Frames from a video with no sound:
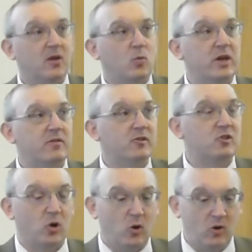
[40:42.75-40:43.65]
We have a
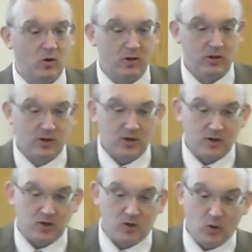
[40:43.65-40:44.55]

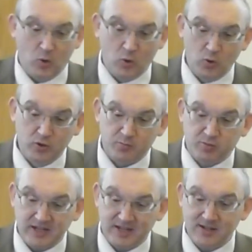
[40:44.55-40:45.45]
tall
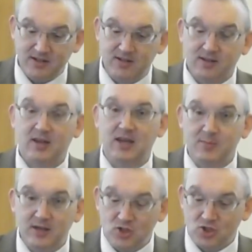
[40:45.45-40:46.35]
gold-plated
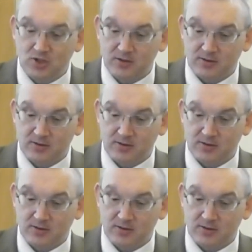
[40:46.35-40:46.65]
image